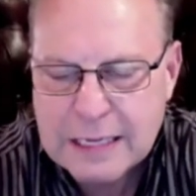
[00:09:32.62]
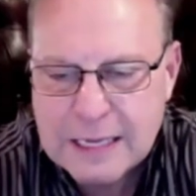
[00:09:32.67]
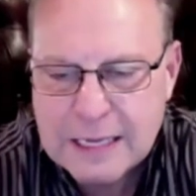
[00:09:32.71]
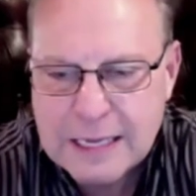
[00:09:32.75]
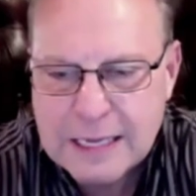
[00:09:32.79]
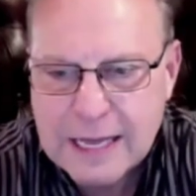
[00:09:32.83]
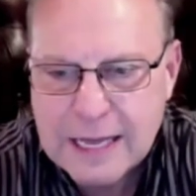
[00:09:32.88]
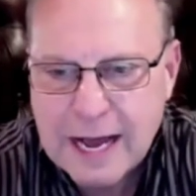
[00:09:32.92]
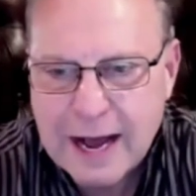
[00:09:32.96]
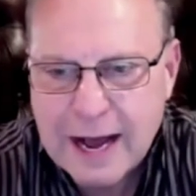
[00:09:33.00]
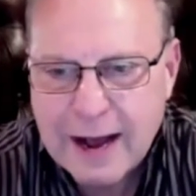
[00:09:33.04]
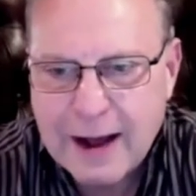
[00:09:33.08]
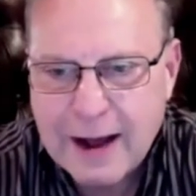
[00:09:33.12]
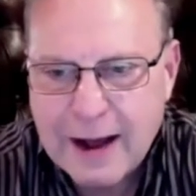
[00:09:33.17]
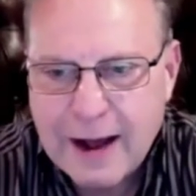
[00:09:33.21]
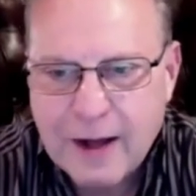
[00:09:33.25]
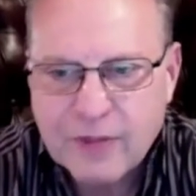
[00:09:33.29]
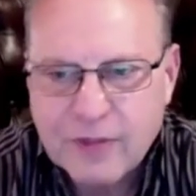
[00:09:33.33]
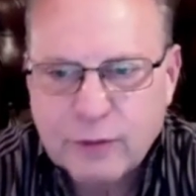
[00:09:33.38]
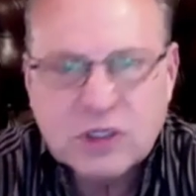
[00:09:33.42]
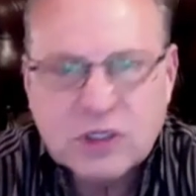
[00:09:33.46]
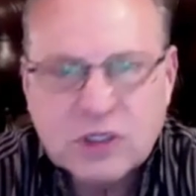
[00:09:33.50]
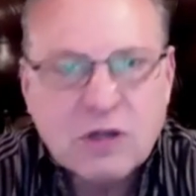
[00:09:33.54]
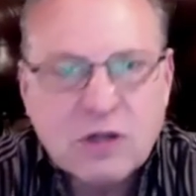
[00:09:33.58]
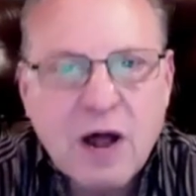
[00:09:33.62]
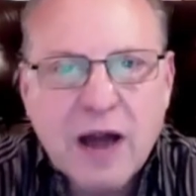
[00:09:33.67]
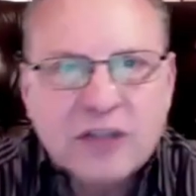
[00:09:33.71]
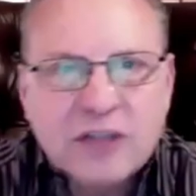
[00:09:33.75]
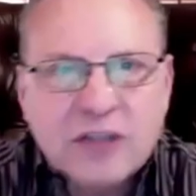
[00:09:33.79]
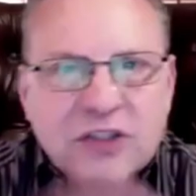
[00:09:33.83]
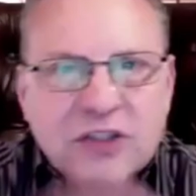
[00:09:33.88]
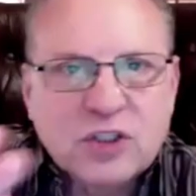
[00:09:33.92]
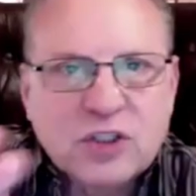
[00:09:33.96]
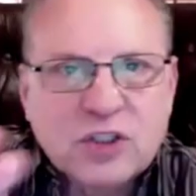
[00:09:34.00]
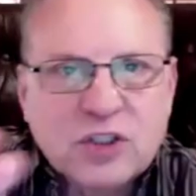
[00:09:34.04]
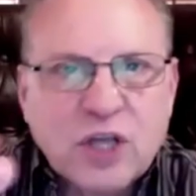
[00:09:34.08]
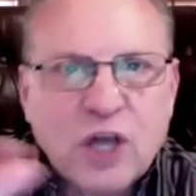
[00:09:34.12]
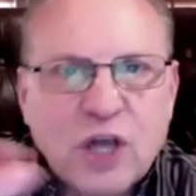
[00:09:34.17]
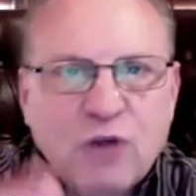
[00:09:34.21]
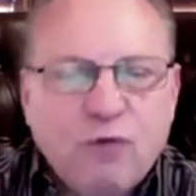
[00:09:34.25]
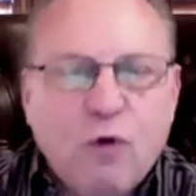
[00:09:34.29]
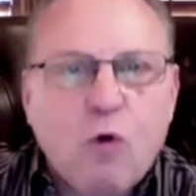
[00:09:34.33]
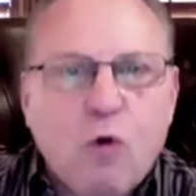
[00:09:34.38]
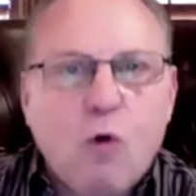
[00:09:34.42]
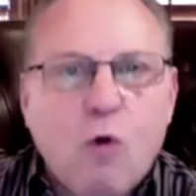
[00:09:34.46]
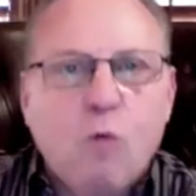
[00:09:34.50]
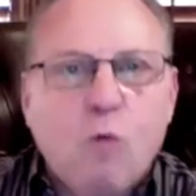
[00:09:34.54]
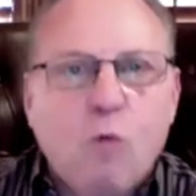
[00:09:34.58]
there was a lot of
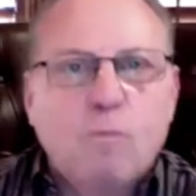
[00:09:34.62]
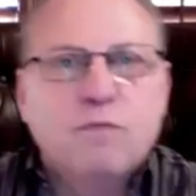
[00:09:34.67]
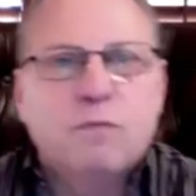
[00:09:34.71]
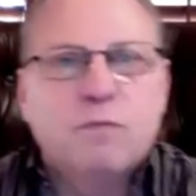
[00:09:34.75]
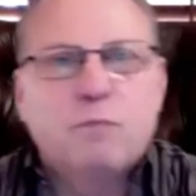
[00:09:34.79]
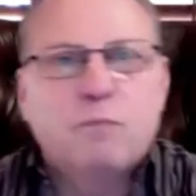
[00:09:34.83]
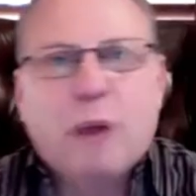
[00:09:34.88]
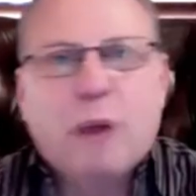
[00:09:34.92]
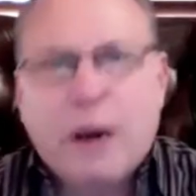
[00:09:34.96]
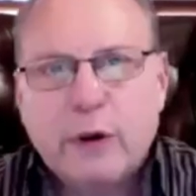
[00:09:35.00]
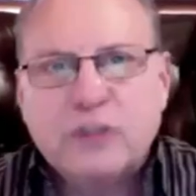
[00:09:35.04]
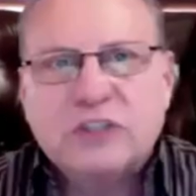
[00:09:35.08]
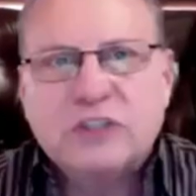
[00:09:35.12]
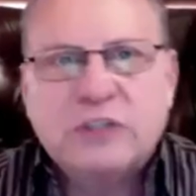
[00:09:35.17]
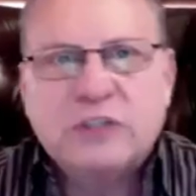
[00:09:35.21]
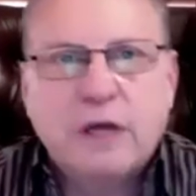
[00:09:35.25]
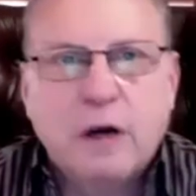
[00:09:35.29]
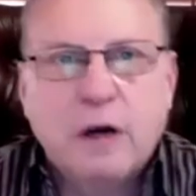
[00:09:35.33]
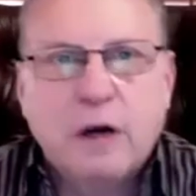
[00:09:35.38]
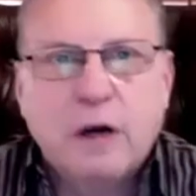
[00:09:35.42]
successful parents there.